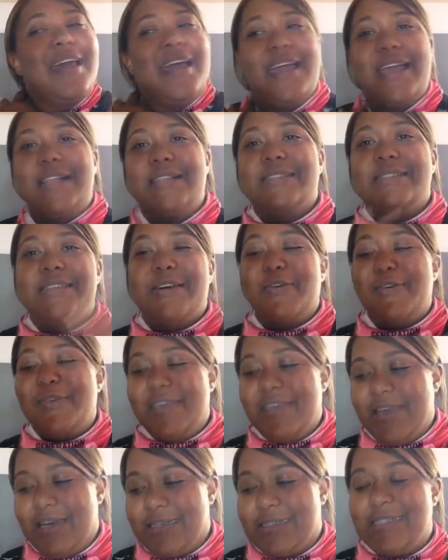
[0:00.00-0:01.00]
And so,
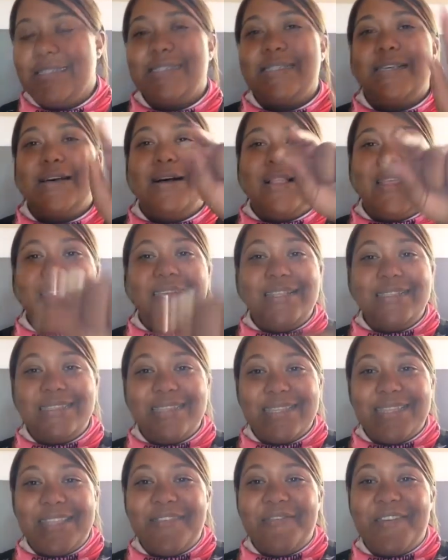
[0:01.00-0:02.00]
yes, so I'll
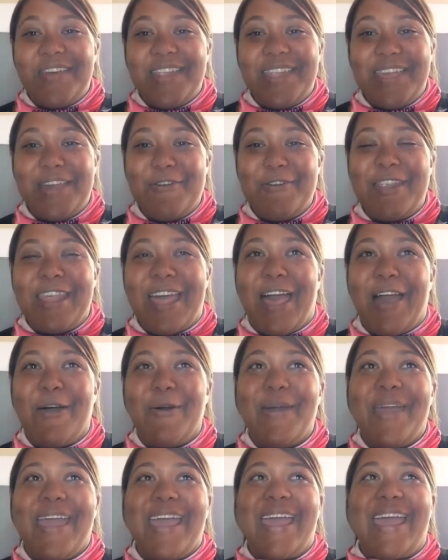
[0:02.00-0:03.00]
insert the video
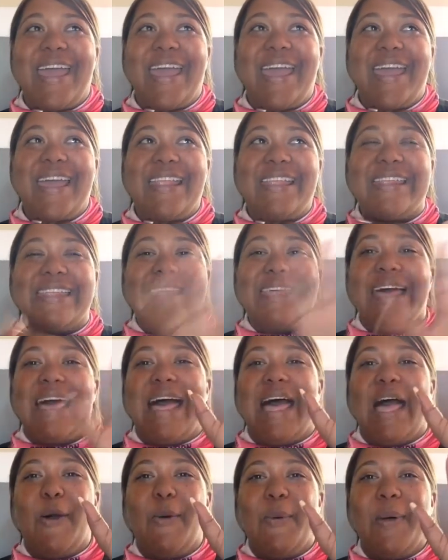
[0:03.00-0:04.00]
now and
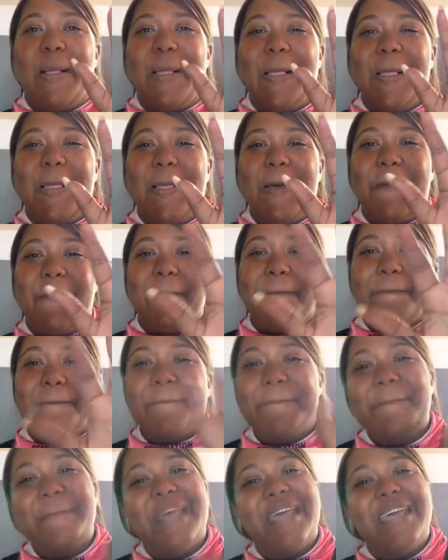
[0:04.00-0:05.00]
I will
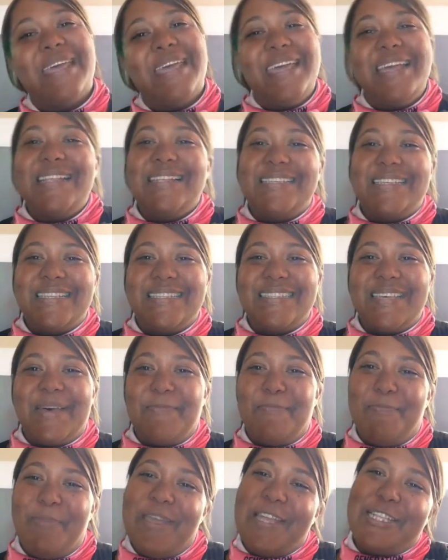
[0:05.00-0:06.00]
insert
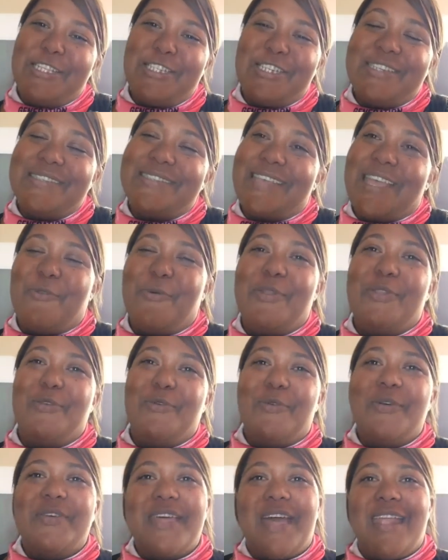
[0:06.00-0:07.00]
some pictures that we
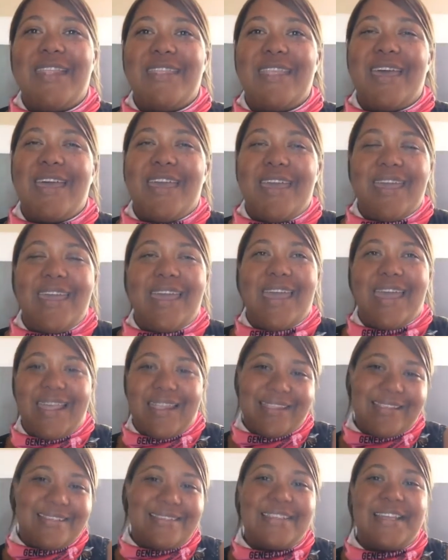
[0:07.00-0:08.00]
took that day
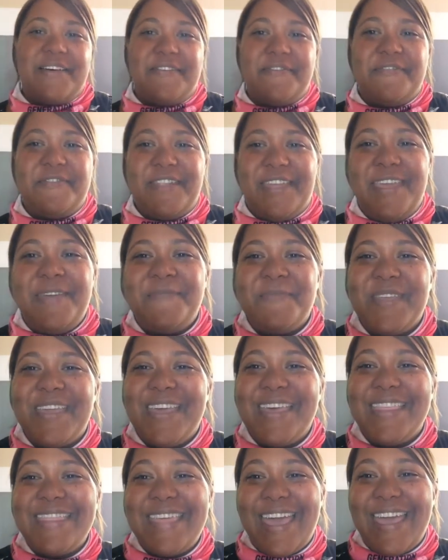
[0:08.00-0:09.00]
and stuff. Ne?
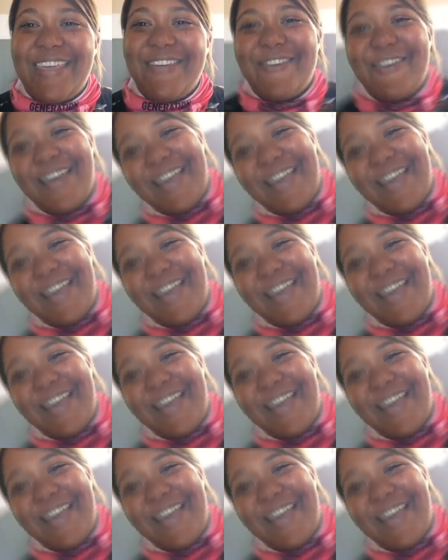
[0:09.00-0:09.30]
Thank you,